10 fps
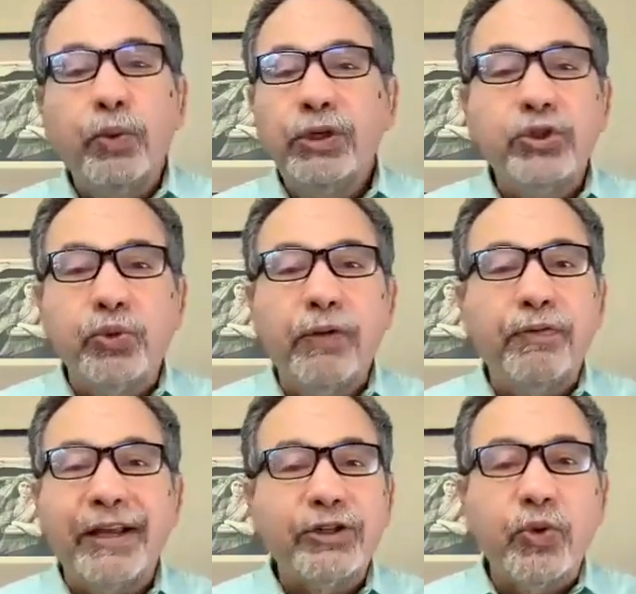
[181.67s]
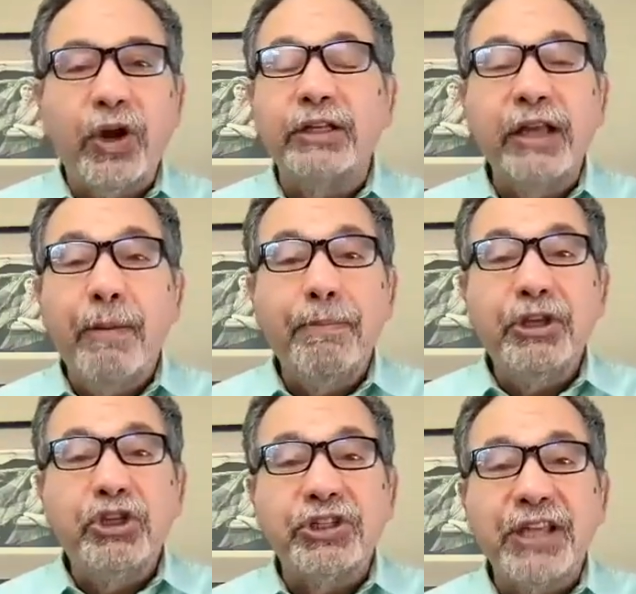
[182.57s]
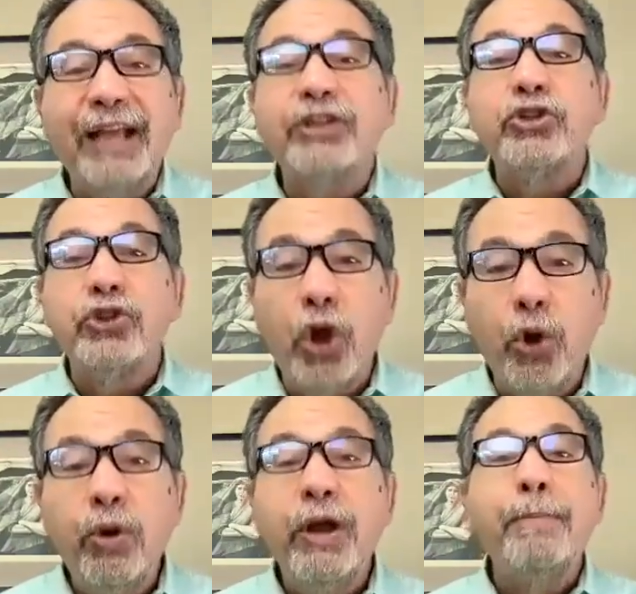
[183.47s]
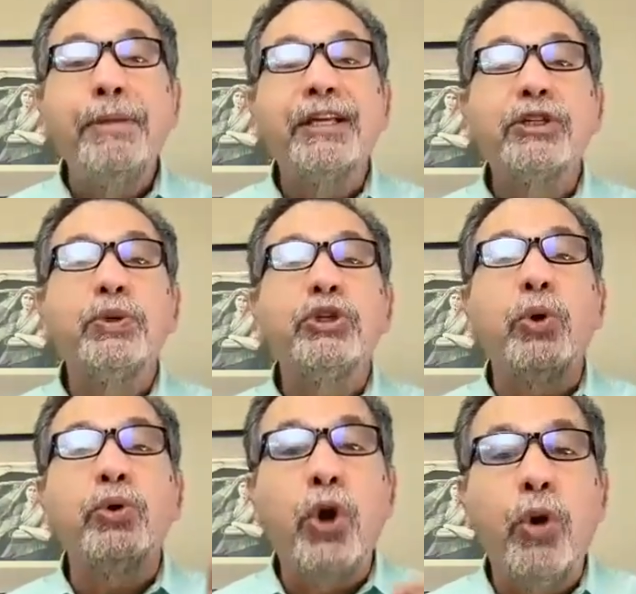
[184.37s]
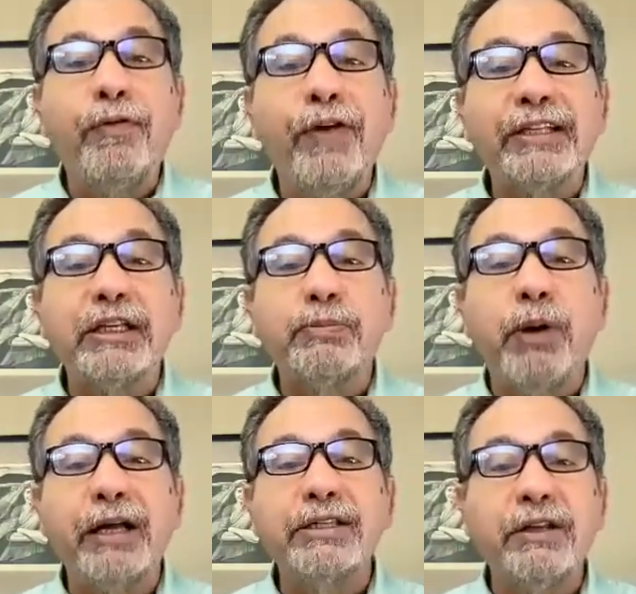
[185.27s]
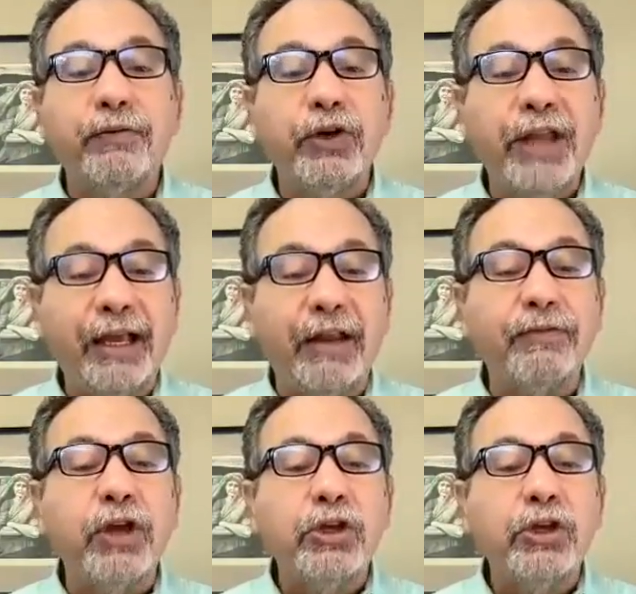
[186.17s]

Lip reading: Wouldn't square root of x squared be just x? No, because we don't know if x is positive or negative.